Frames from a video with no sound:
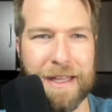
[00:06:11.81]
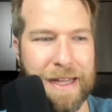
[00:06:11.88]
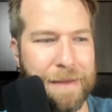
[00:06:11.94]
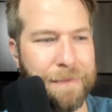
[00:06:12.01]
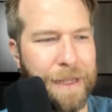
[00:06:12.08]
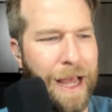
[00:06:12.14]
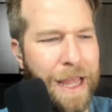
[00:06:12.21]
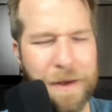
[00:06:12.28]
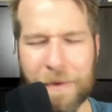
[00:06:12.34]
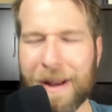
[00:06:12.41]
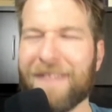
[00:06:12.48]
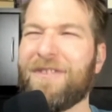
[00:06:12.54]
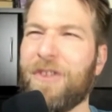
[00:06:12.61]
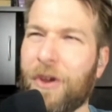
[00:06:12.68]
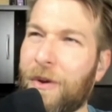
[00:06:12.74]
And I'm not, I don't want
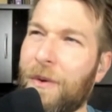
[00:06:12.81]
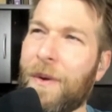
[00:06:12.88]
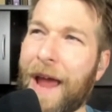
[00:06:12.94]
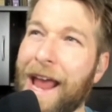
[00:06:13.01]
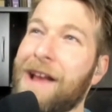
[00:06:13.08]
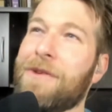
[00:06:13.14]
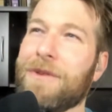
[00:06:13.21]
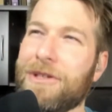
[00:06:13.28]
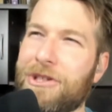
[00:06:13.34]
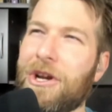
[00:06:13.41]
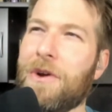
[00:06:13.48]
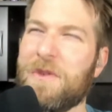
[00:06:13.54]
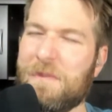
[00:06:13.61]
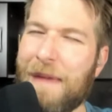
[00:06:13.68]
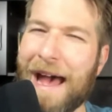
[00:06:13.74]
to have two angry
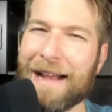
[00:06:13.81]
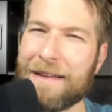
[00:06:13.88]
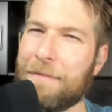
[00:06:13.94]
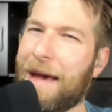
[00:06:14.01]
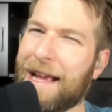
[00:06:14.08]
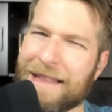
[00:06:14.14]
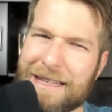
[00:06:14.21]
shows back to back.